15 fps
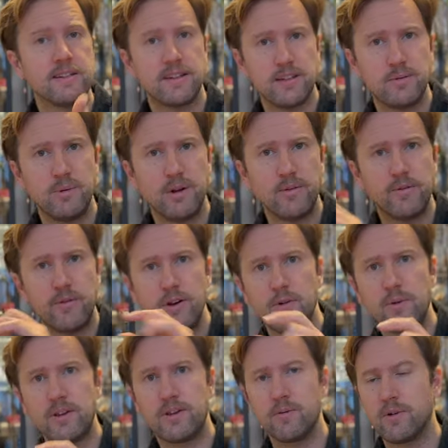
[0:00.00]
SBM3
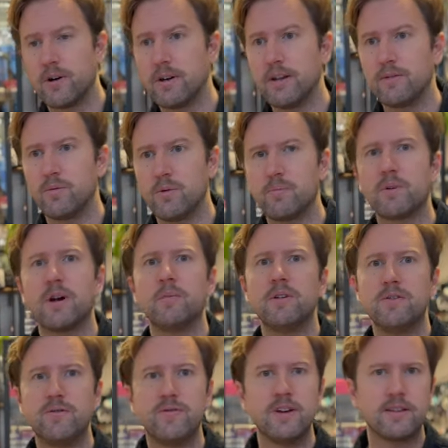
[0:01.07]
written on it will probably
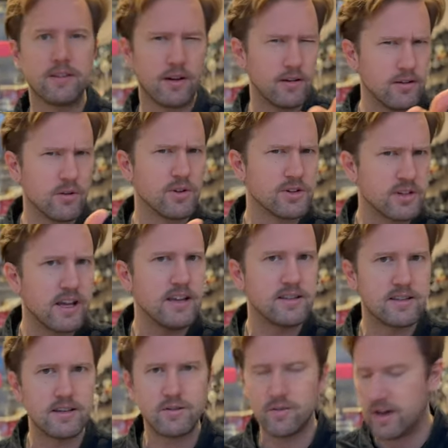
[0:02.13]
fit on your skates
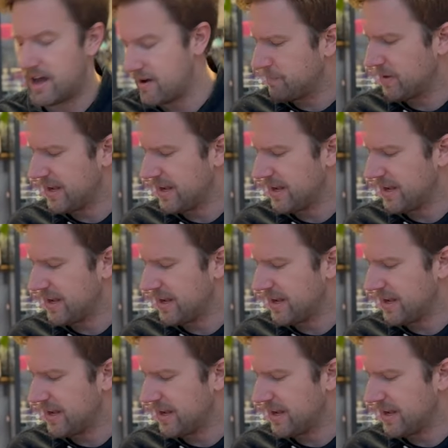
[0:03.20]
that you have.